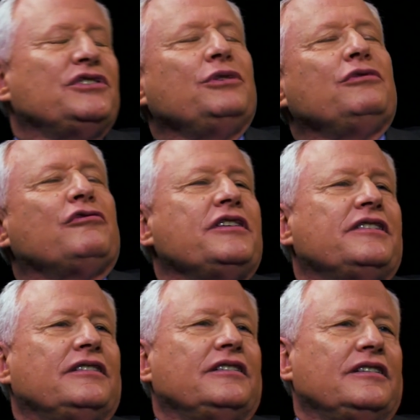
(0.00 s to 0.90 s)
Do you
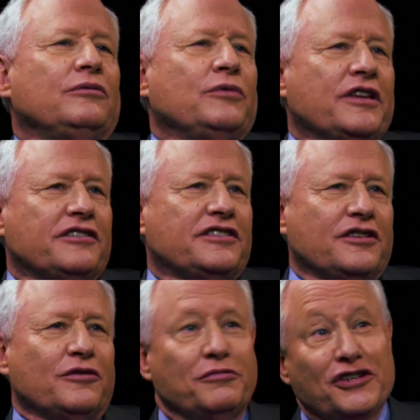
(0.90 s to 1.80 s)
agree that whether
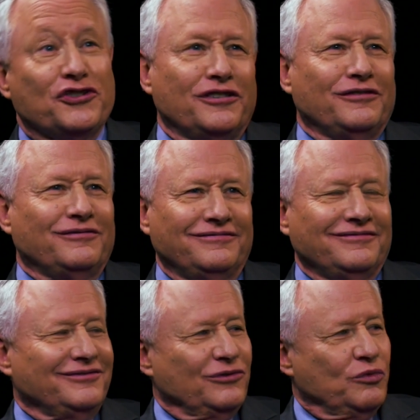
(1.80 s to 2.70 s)
it's the Hobbesian
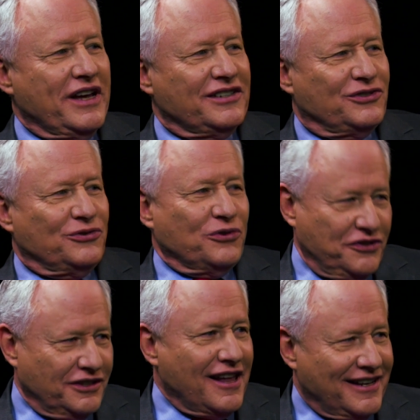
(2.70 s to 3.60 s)
West
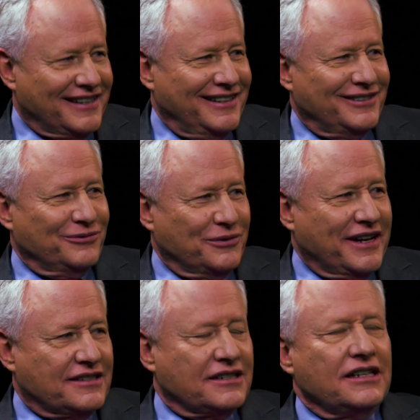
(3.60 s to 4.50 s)
or the Lockean
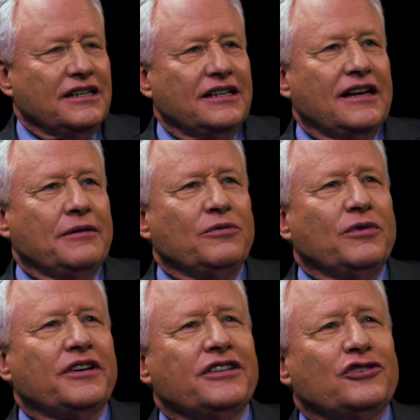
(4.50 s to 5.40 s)
West, I
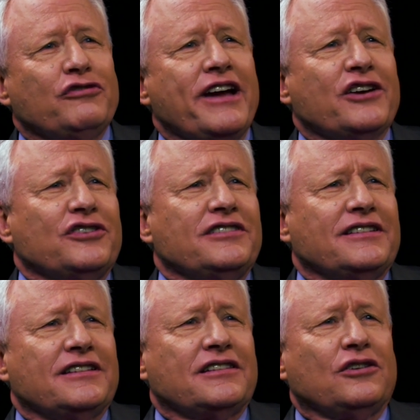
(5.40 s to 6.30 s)
mean, one of the
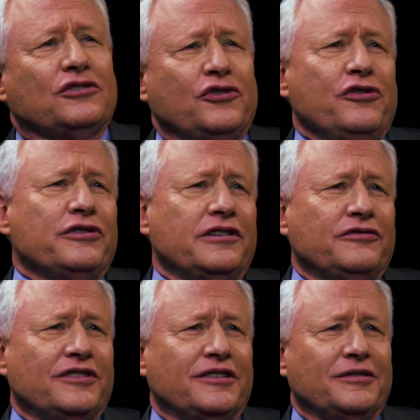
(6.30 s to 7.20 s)
attractions is it's an
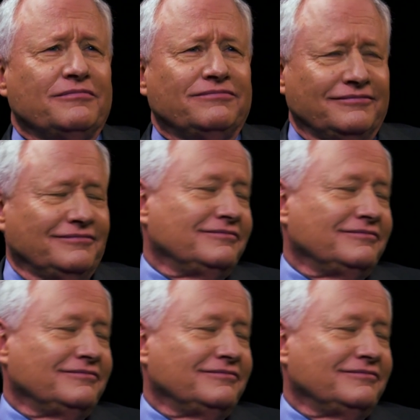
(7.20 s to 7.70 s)
alternative to the,